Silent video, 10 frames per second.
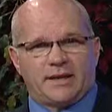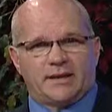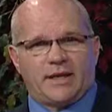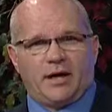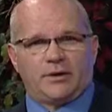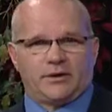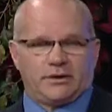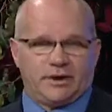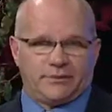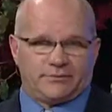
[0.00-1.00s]
the
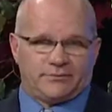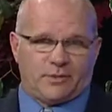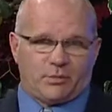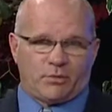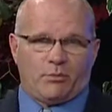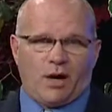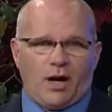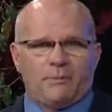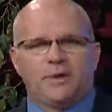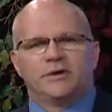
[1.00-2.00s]
county from her
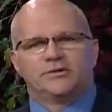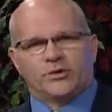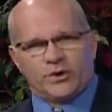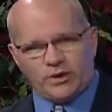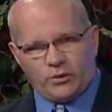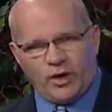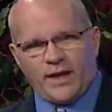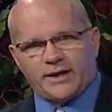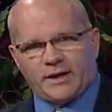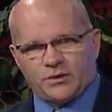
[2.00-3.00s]
mom. So he
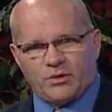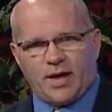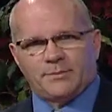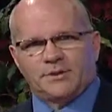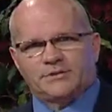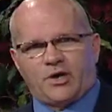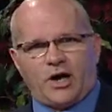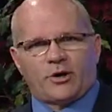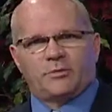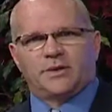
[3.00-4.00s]
went and grabbed his
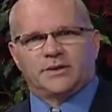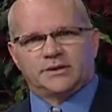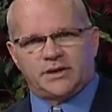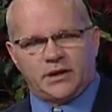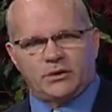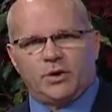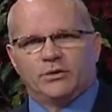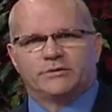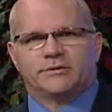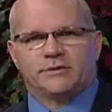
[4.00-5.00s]
daughter because he
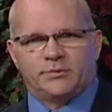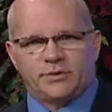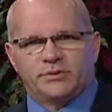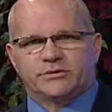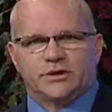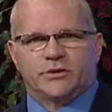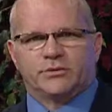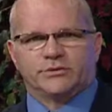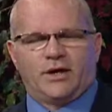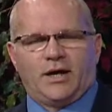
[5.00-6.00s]
knows the abuse that
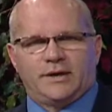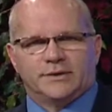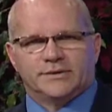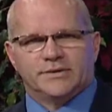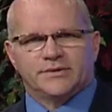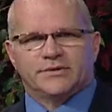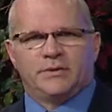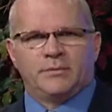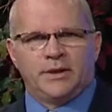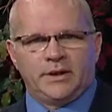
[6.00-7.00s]
goes on in the
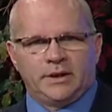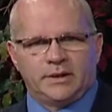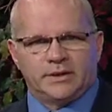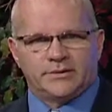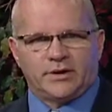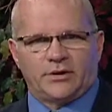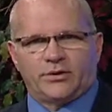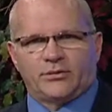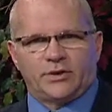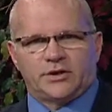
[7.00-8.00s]
system. His other
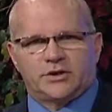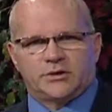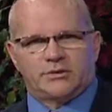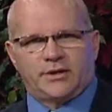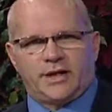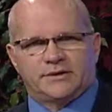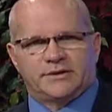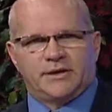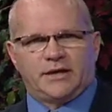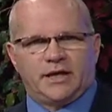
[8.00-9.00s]
three children had
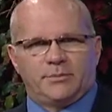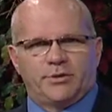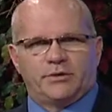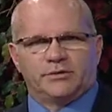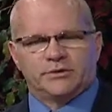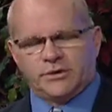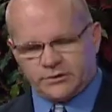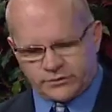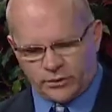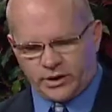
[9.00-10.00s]
seen that abuse.
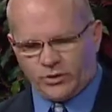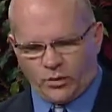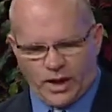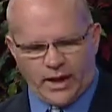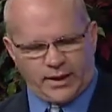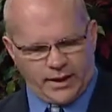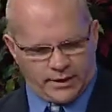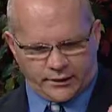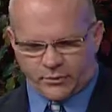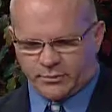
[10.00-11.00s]
So he went and,
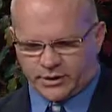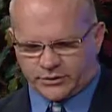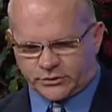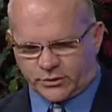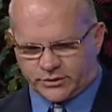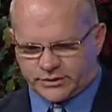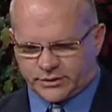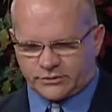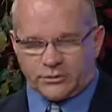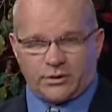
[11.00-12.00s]
under Minnesota
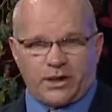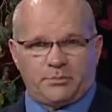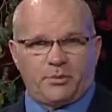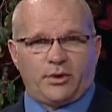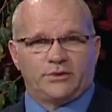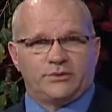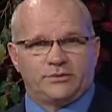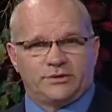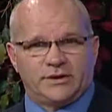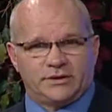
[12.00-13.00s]

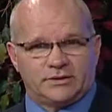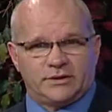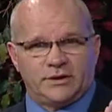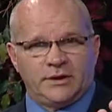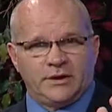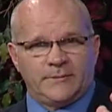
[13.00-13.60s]
609.26, did